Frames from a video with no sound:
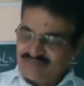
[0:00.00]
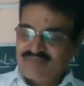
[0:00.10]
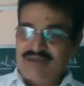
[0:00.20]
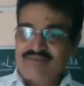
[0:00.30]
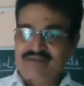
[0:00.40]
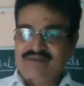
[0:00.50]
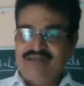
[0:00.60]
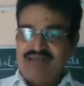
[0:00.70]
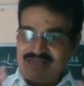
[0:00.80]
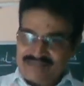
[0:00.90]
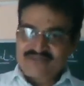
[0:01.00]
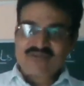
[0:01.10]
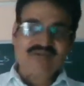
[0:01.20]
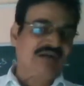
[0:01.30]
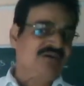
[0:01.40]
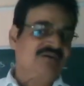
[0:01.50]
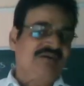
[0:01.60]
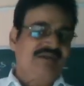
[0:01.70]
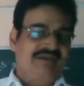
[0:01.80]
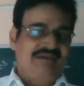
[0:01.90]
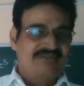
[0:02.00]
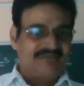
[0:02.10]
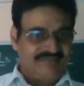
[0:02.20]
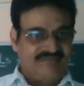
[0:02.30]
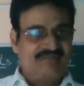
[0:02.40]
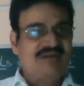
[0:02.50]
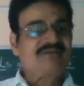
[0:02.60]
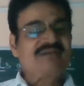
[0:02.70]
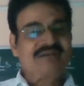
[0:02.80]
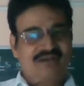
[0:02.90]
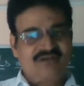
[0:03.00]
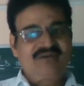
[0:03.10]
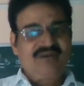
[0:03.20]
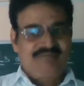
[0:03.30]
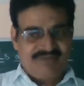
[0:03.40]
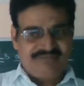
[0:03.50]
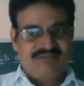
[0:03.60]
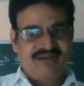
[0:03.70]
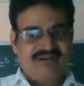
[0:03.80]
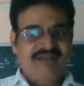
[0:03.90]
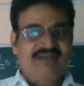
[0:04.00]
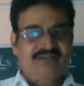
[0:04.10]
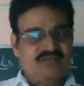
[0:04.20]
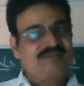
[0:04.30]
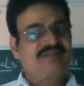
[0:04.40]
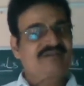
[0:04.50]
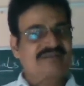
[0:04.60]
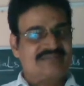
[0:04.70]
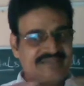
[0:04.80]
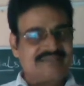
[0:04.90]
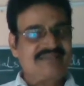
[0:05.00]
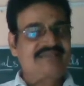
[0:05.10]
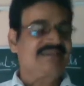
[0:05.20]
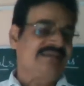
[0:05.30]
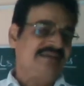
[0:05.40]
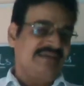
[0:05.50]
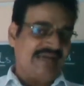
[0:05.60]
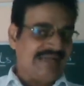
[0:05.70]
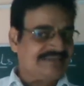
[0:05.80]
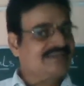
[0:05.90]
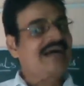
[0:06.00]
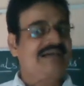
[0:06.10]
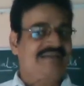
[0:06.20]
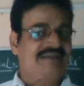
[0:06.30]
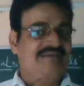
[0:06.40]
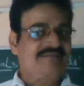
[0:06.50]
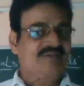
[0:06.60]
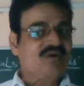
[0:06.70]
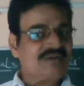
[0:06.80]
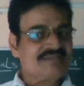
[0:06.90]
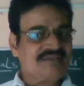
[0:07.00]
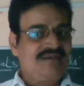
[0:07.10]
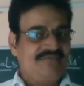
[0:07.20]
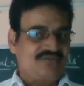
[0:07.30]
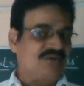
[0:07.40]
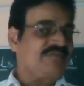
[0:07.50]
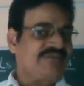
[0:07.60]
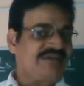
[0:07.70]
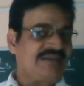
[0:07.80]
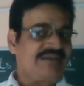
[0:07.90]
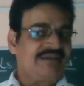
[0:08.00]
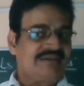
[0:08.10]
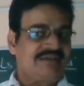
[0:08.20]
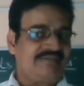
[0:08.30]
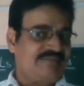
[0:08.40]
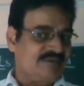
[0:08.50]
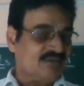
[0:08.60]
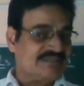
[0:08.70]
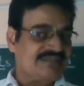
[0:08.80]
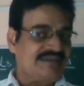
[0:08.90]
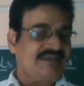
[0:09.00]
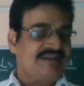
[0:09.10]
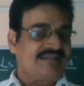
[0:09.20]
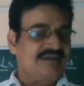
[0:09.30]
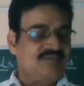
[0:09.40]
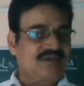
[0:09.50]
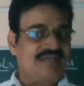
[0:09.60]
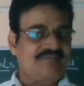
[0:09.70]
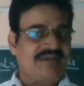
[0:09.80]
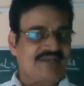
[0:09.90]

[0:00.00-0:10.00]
Babur also Babur now preferred to be the seated at the Agra because from where because the Mughal Empire